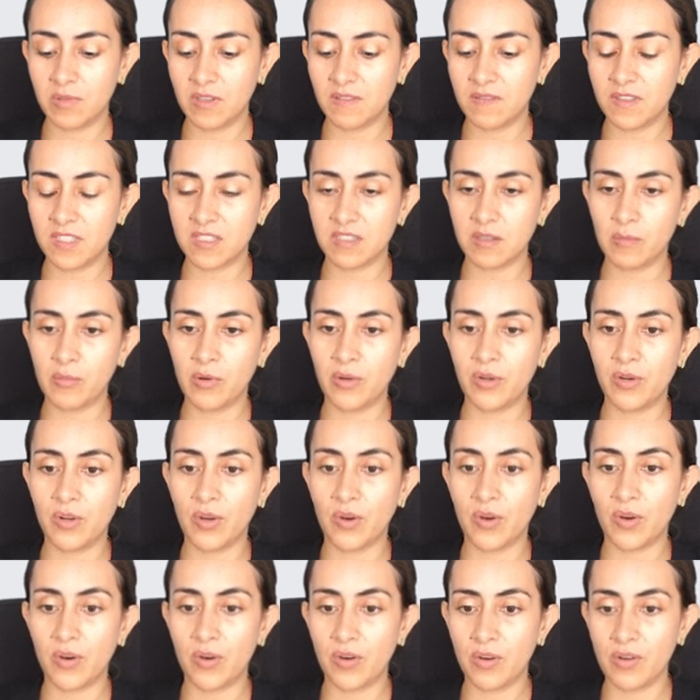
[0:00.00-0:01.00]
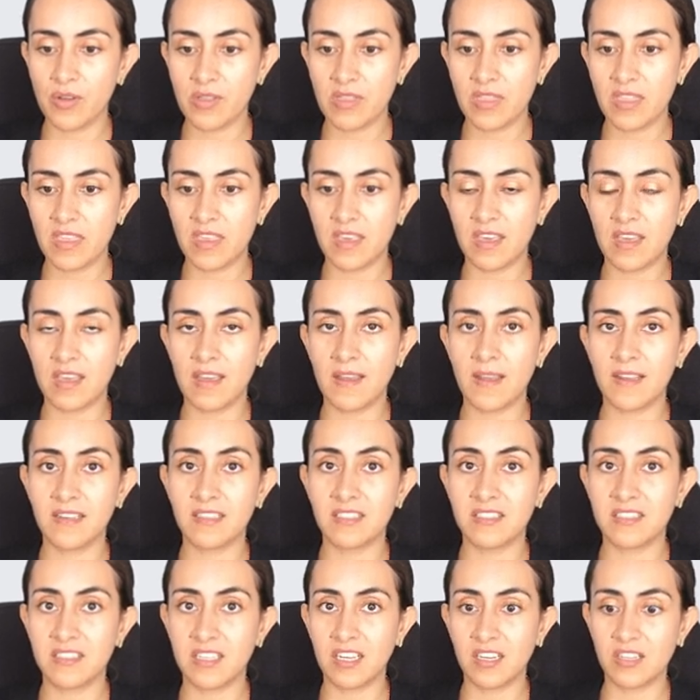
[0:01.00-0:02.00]
be visible on the
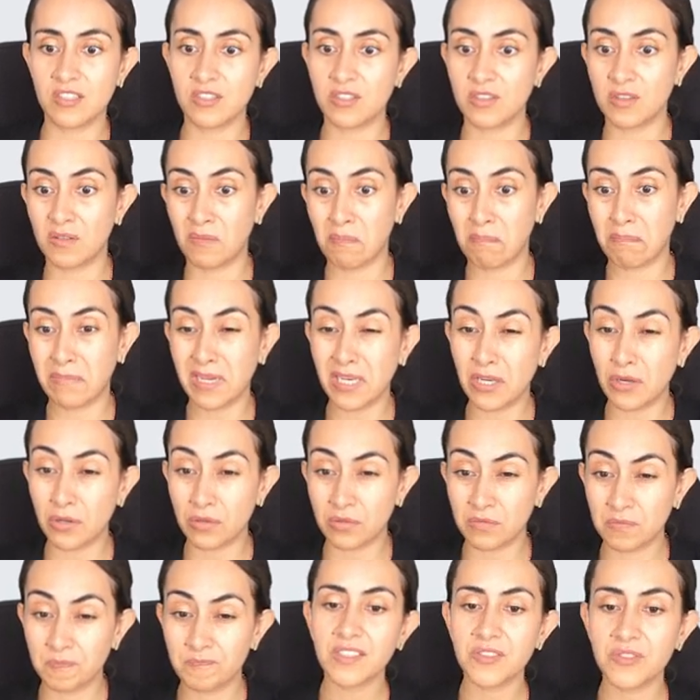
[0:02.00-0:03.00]
section below.